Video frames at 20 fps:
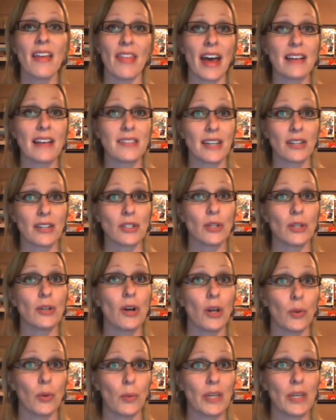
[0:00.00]
That section
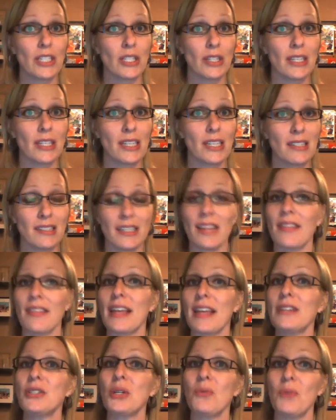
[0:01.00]
called wish list,
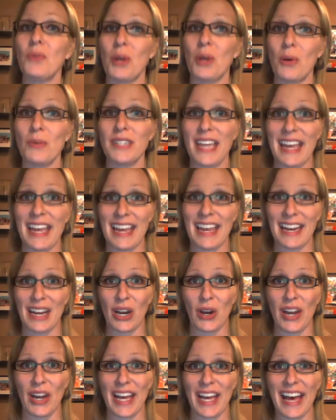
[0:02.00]
that's your note-taking
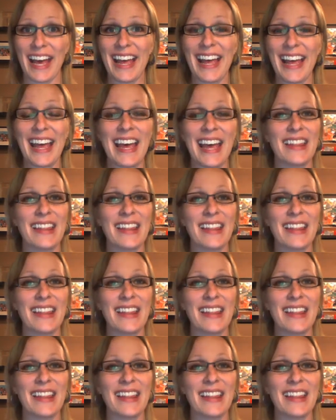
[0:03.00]
area.